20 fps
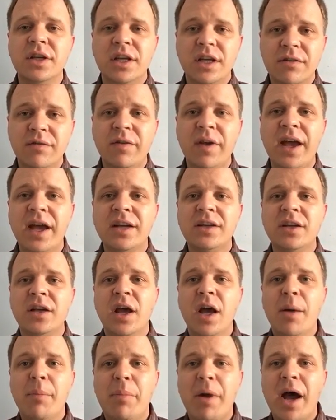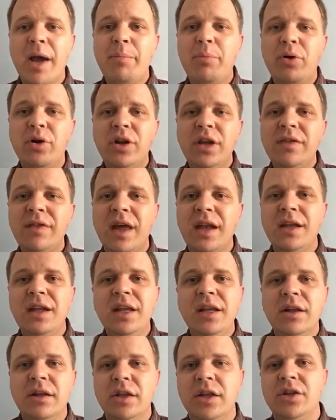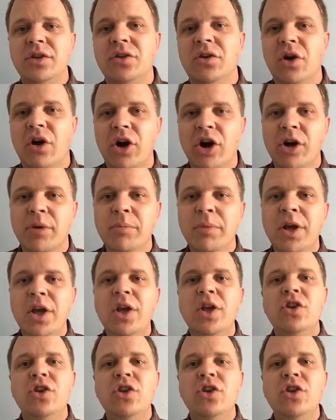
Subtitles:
In fact, by putting that needle in your arm,